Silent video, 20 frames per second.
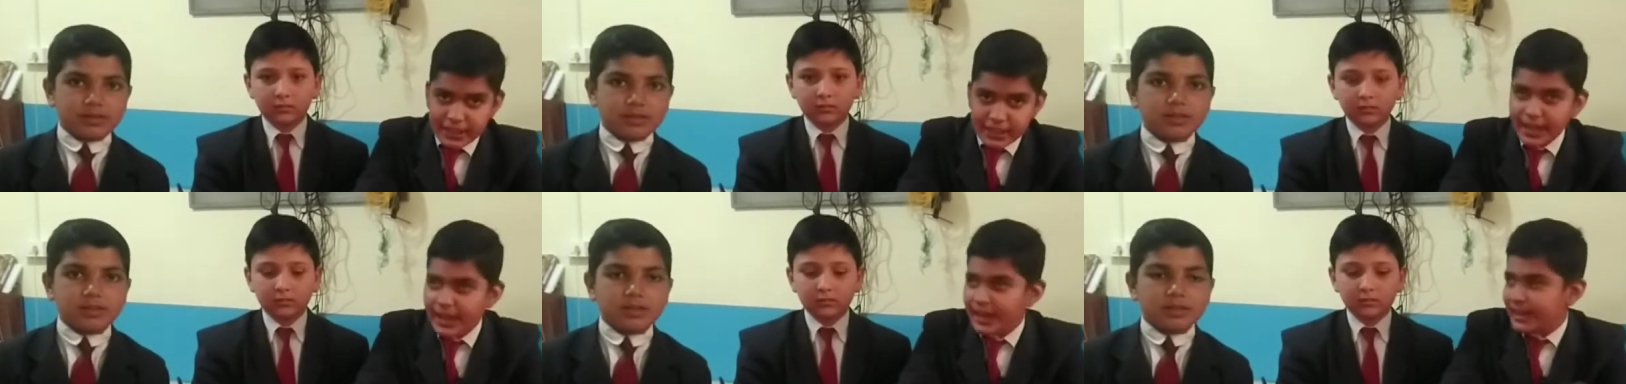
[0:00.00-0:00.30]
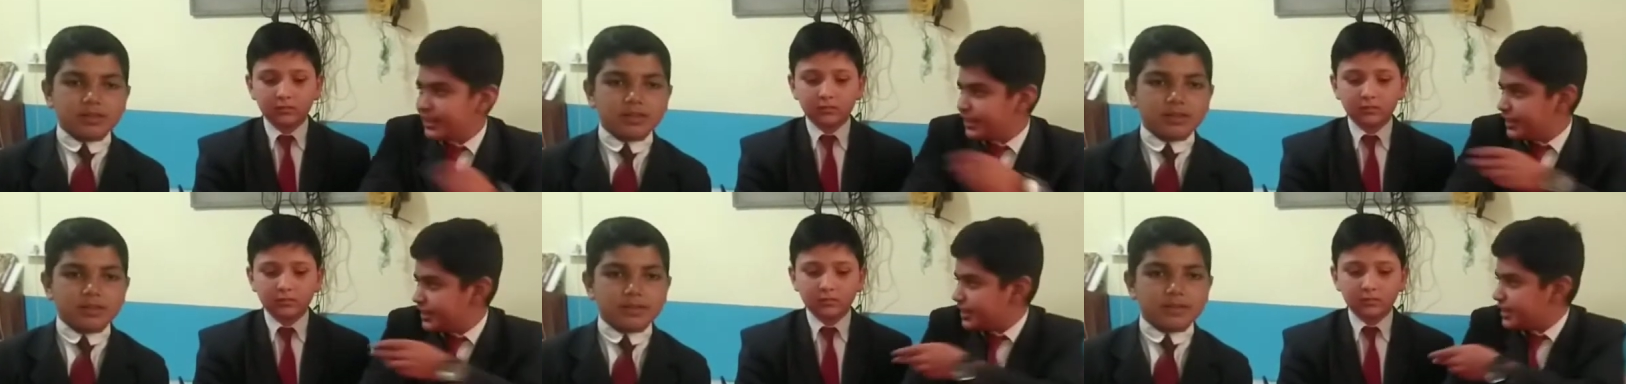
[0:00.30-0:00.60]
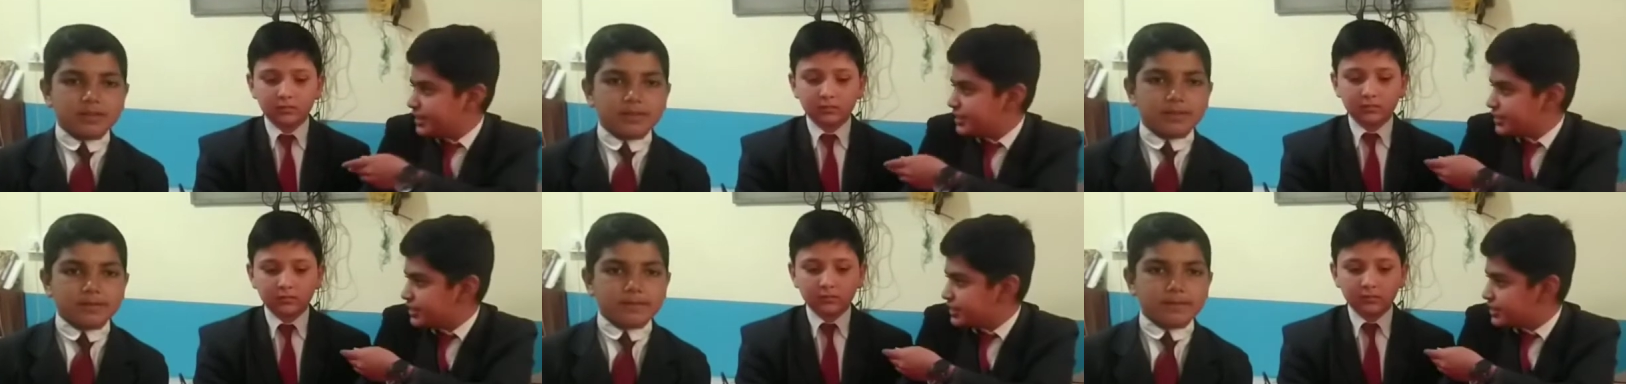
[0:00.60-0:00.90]
Speaker 1: and he,
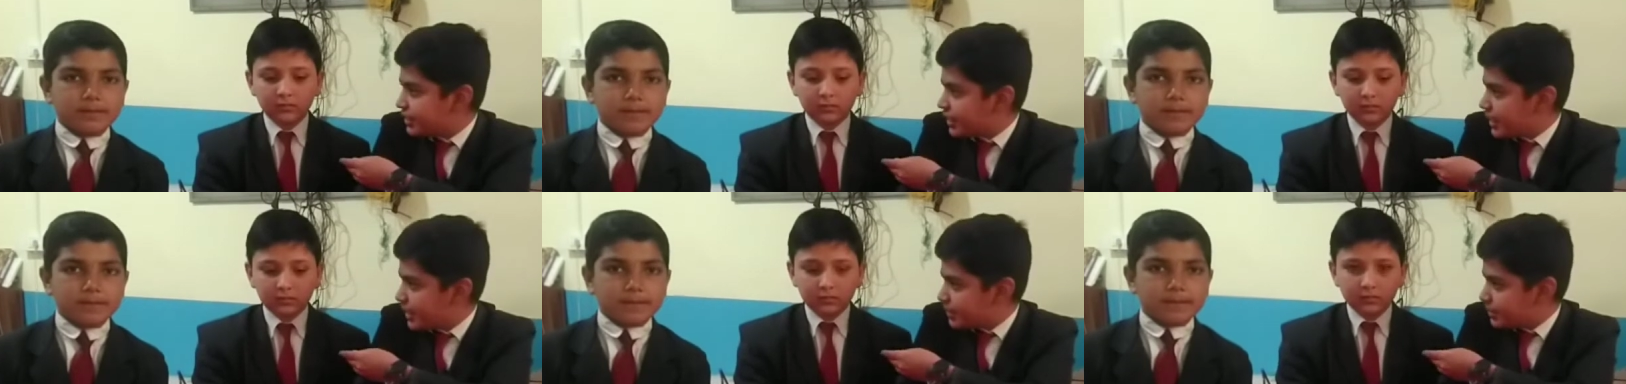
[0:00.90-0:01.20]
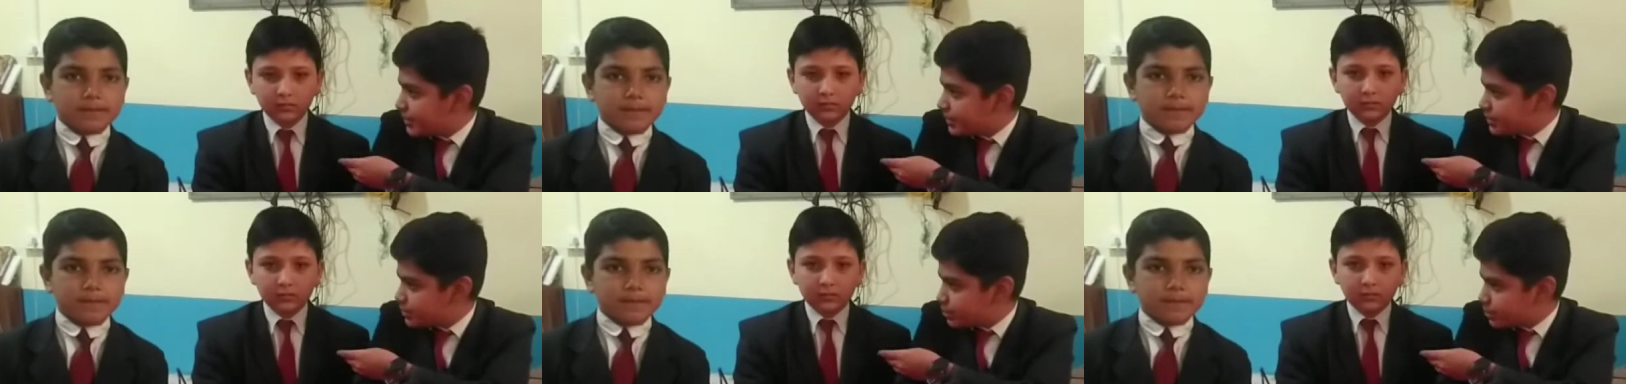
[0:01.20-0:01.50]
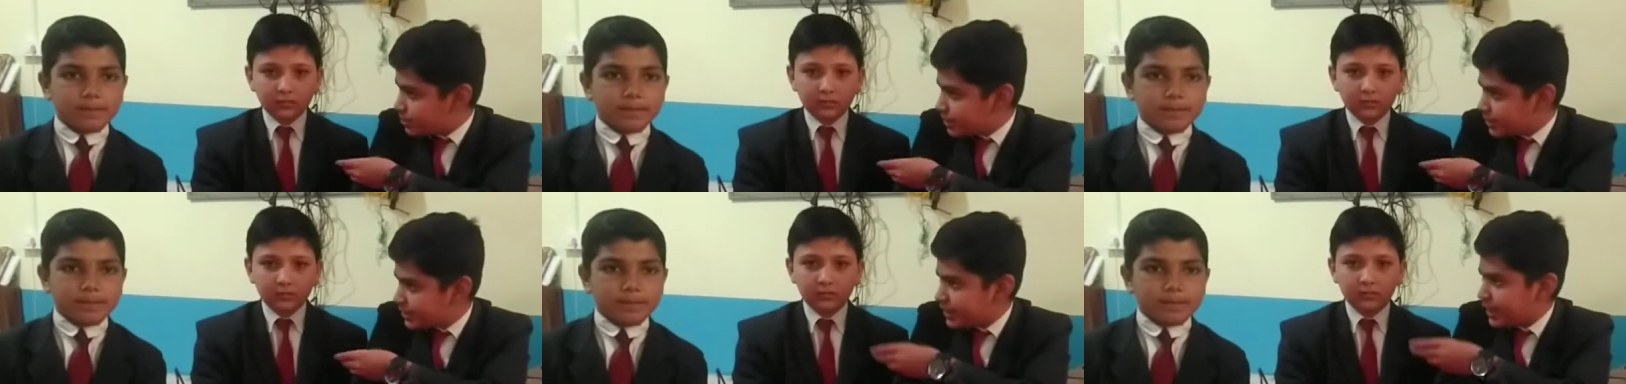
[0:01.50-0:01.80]
his name is
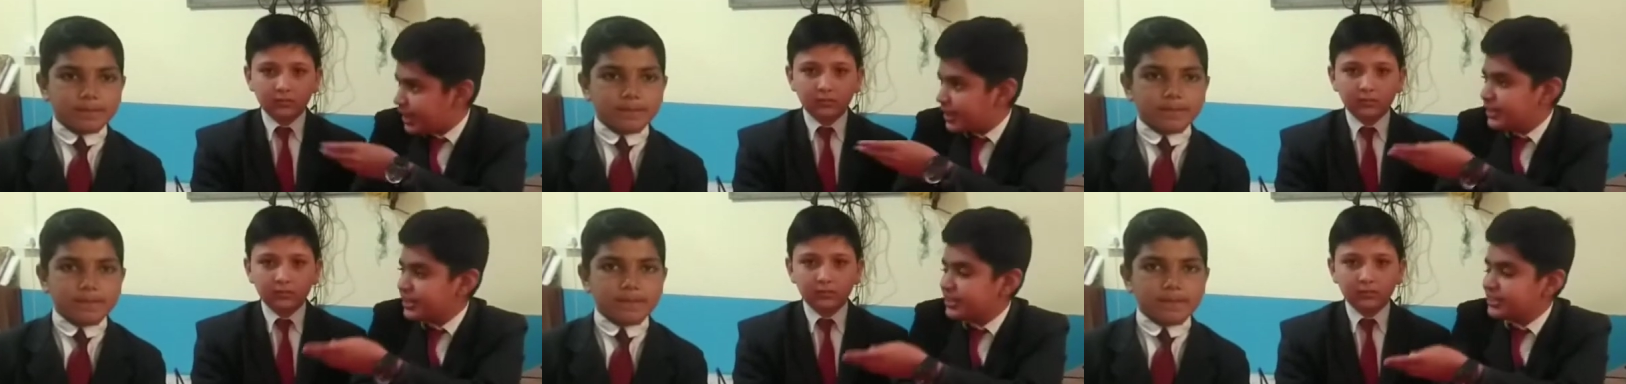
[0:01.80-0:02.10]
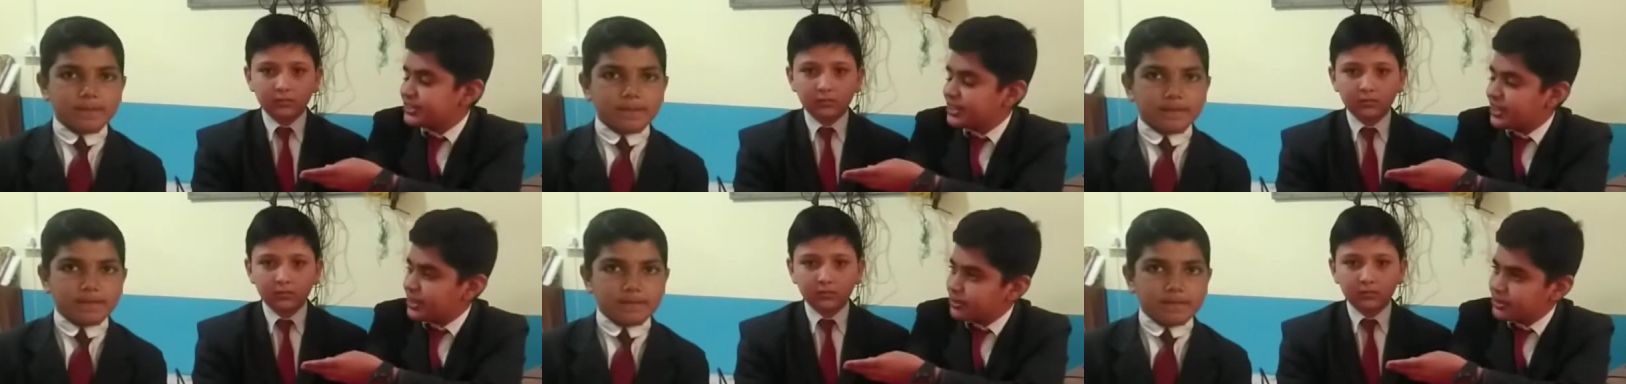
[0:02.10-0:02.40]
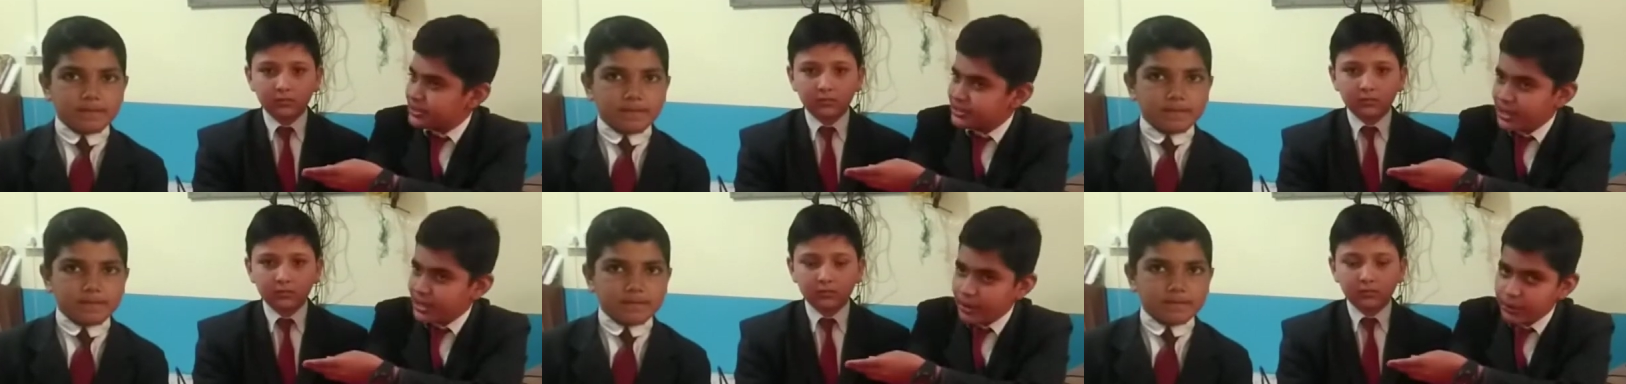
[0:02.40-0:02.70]
Sumit and his name
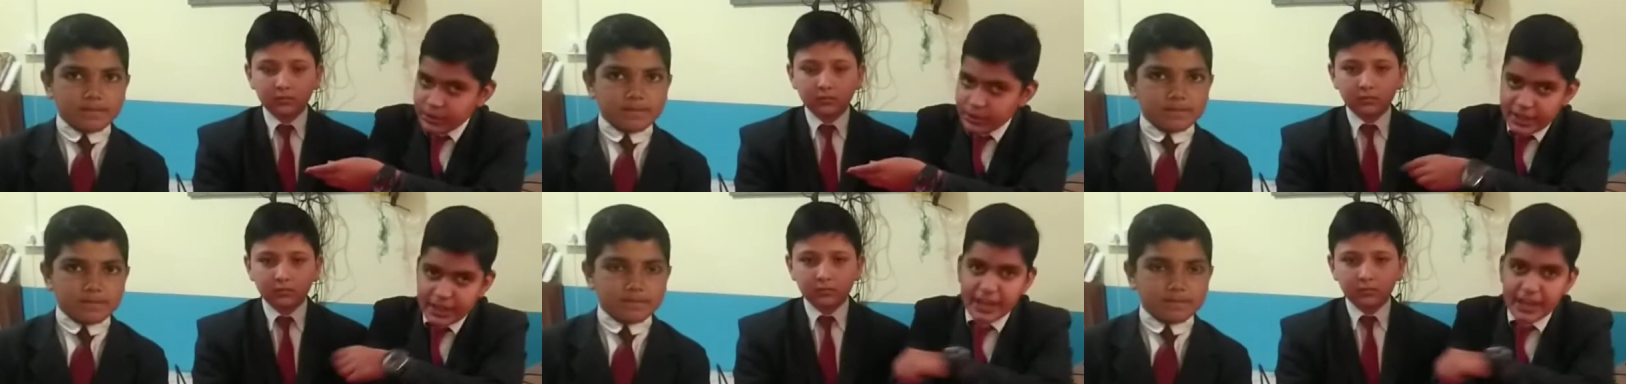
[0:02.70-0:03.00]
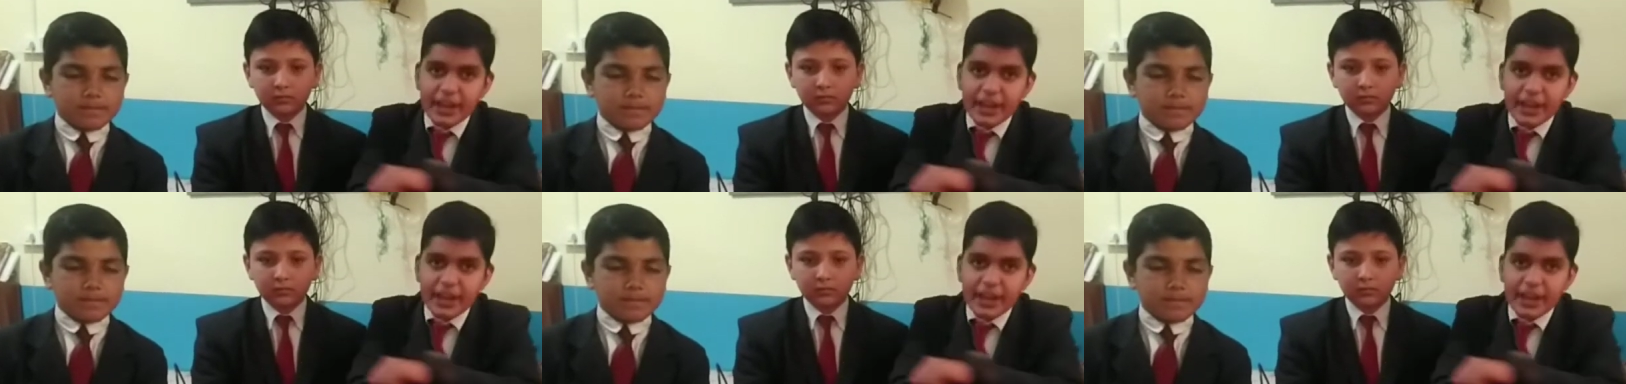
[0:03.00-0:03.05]
is Rahul